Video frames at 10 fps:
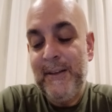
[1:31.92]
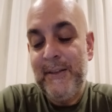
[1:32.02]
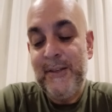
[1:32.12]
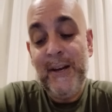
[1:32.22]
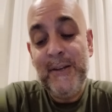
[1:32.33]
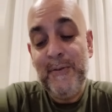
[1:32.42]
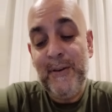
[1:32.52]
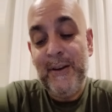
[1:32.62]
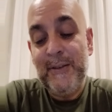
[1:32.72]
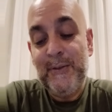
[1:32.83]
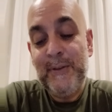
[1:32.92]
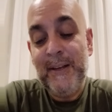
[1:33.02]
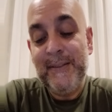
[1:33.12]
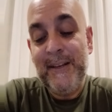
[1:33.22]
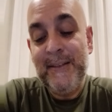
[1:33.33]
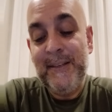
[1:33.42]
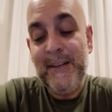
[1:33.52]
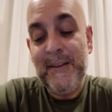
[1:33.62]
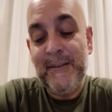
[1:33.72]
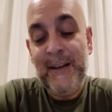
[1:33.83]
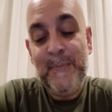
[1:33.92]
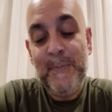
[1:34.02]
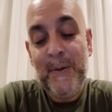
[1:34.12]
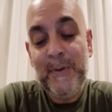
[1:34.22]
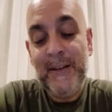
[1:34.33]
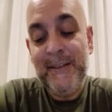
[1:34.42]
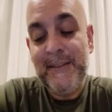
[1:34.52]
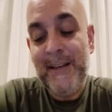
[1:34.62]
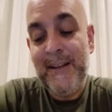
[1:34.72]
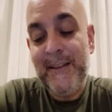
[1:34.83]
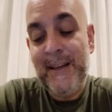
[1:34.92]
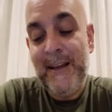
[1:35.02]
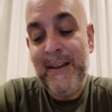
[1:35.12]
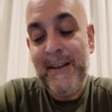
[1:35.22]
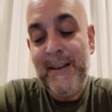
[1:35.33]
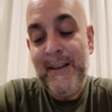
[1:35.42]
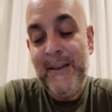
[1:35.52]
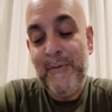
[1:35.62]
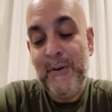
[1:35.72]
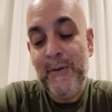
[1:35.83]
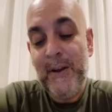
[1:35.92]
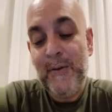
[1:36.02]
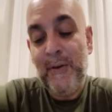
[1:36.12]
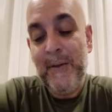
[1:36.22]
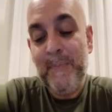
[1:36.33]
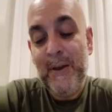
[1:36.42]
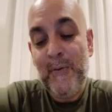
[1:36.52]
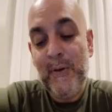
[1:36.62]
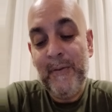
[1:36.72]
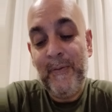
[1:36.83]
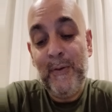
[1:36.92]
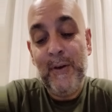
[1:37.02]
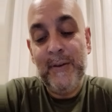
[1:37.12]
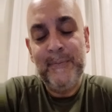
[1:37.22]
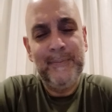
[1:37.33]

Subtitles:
January 2018, Diamond publicly stated that he regretted calling Bitcoin a fraud